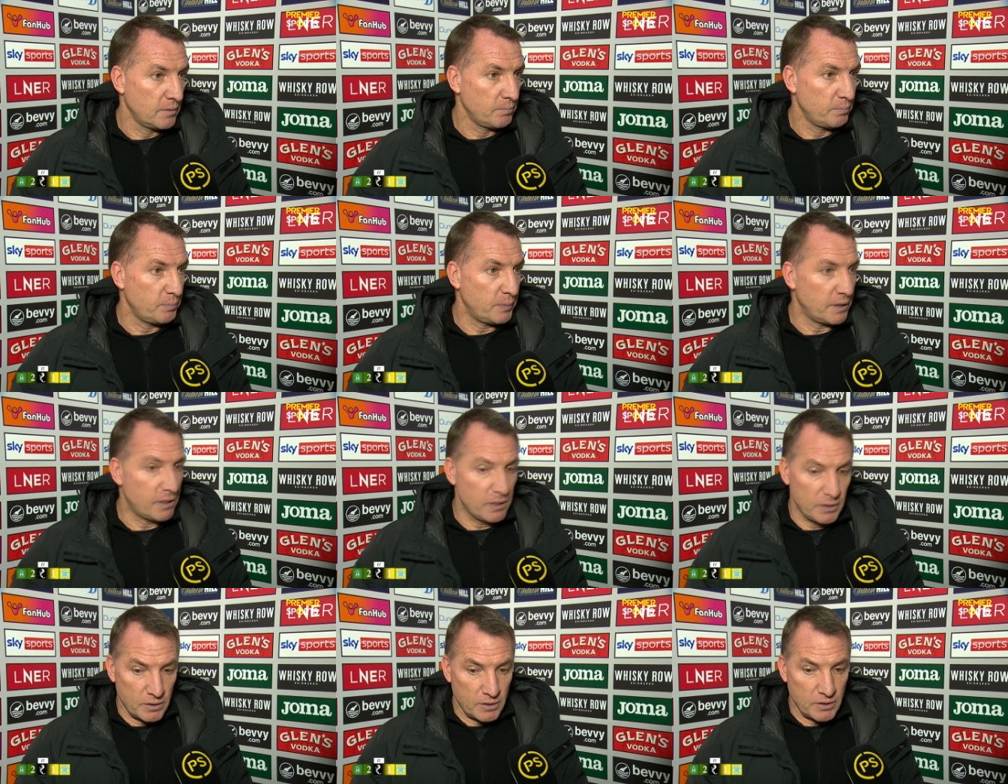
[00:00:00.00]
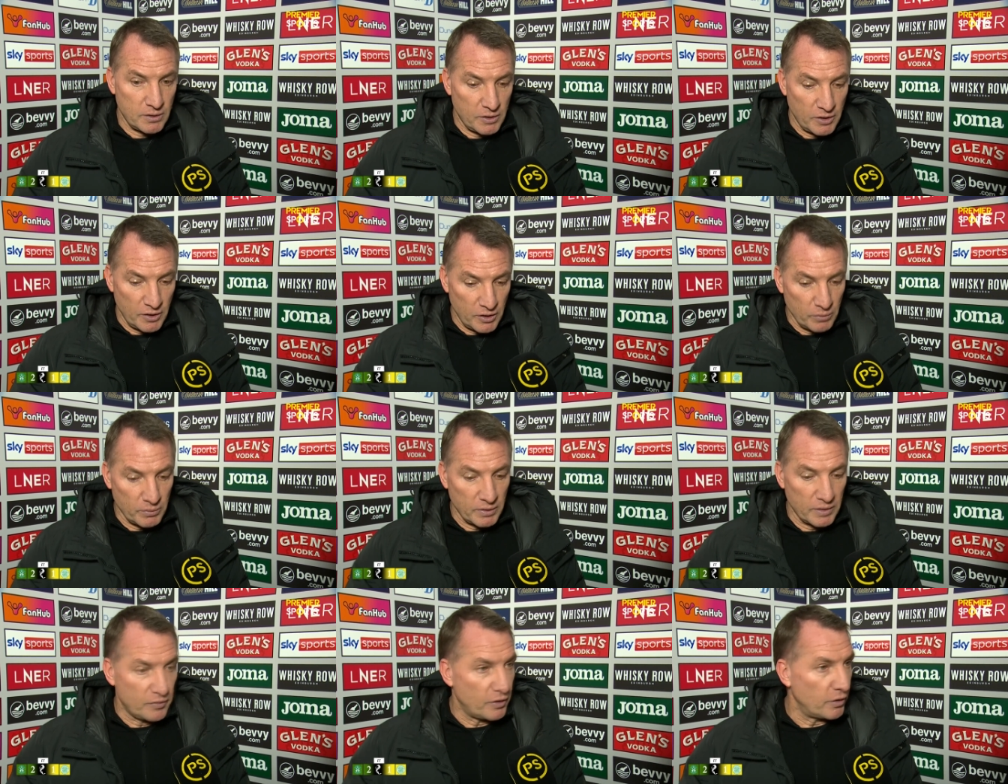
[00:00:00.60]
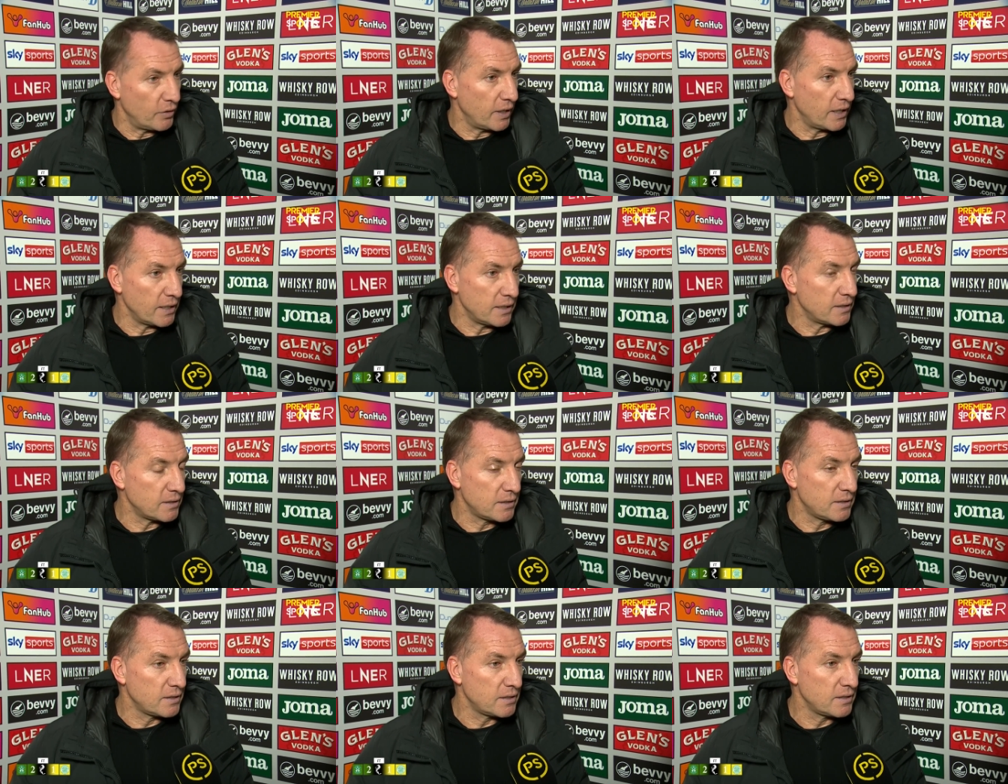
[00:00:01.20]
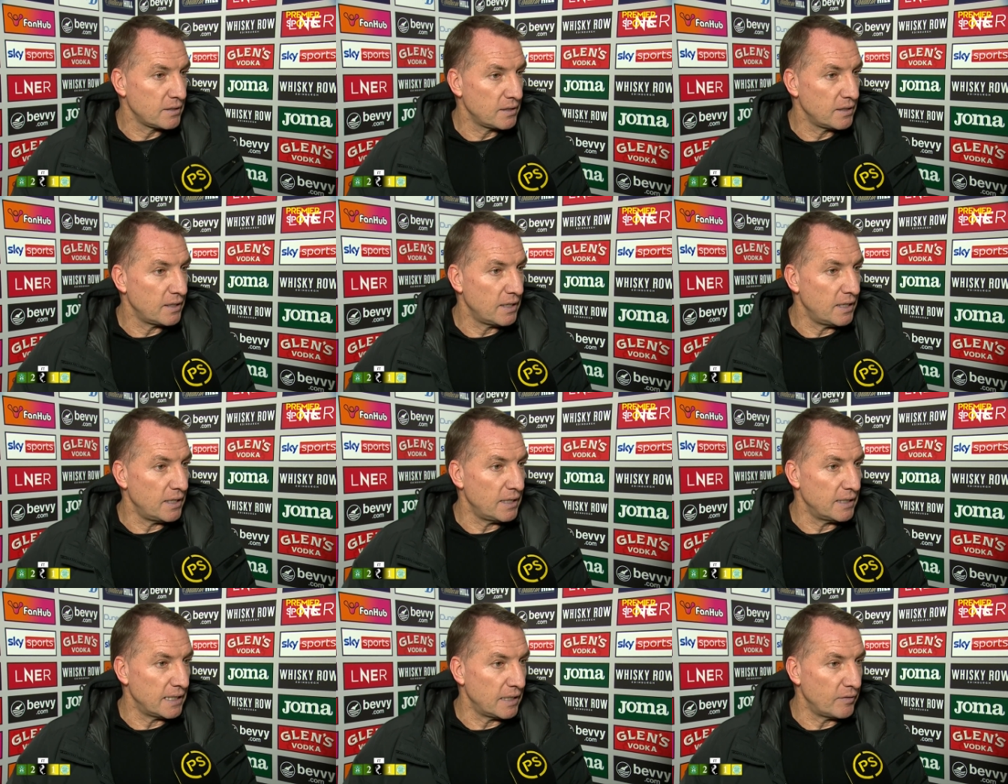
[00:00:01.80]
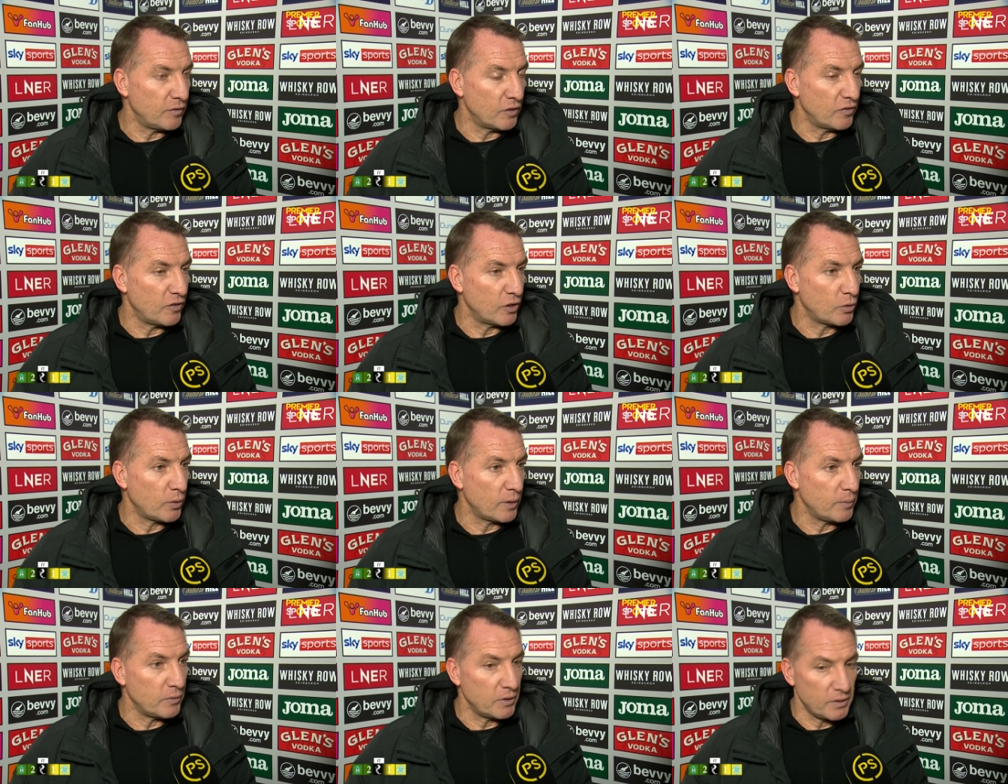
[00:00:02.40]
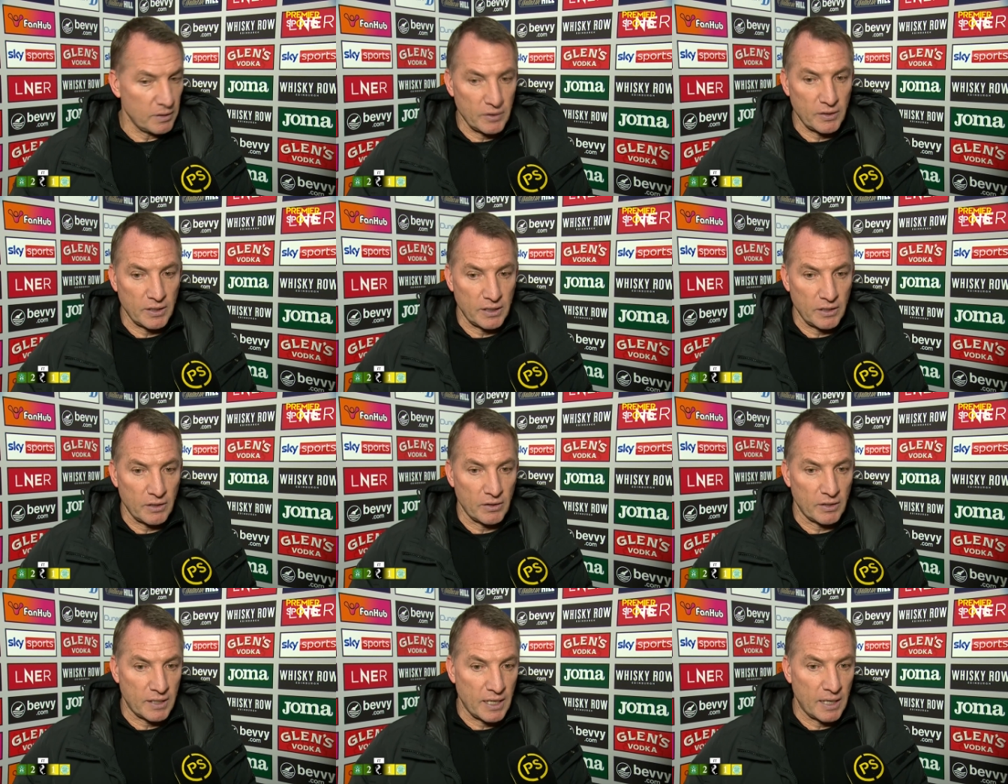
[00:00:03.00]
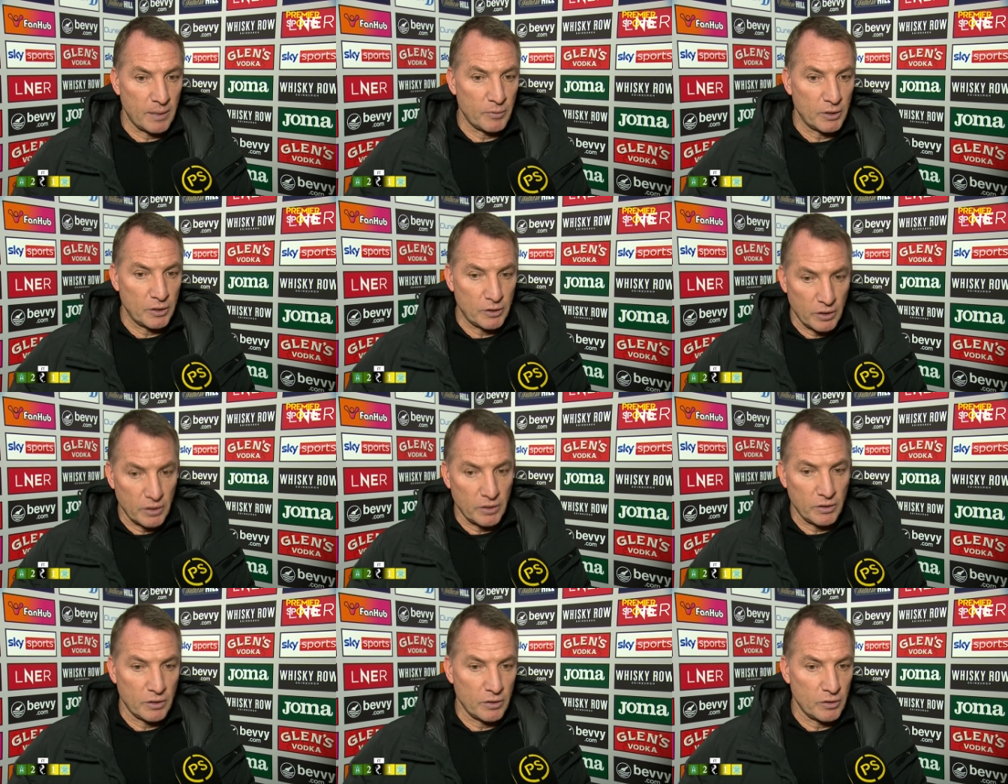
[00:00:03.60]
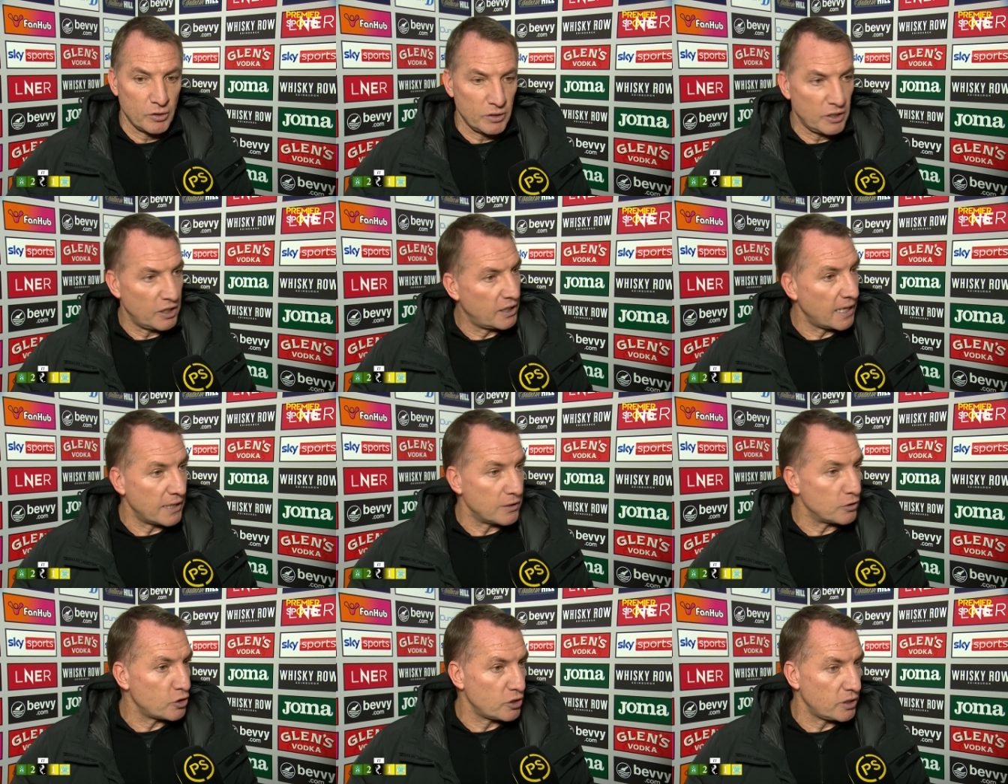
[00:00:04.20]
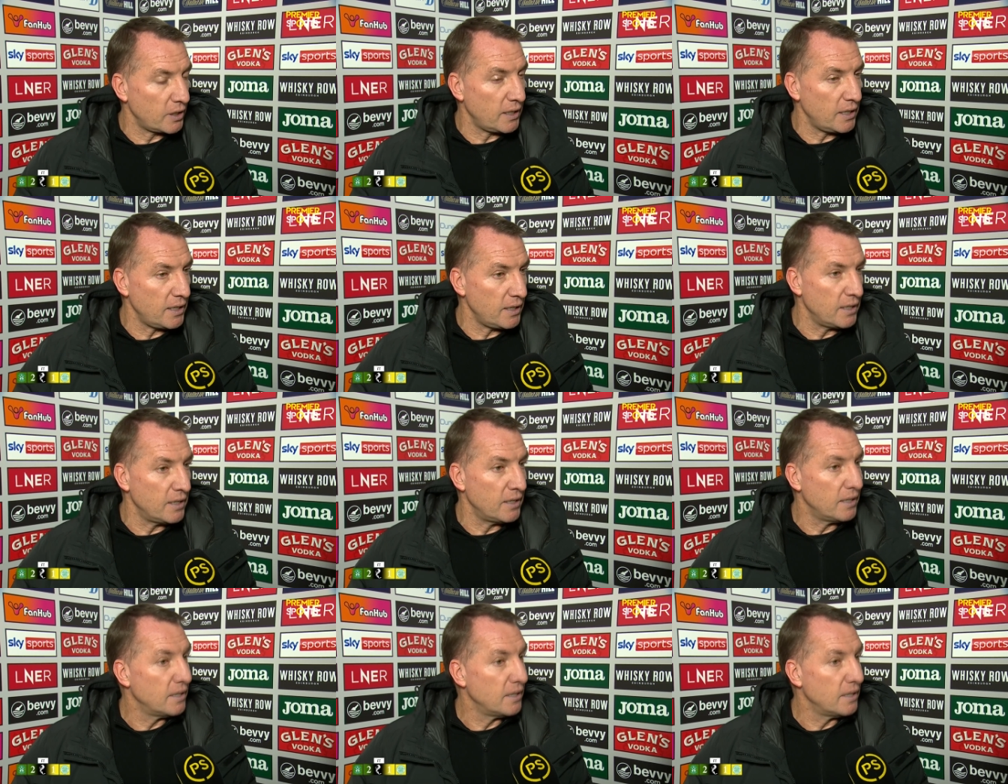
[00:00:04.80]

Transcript: because you don't have the right level of equipment. I think you're a camera down that you can't see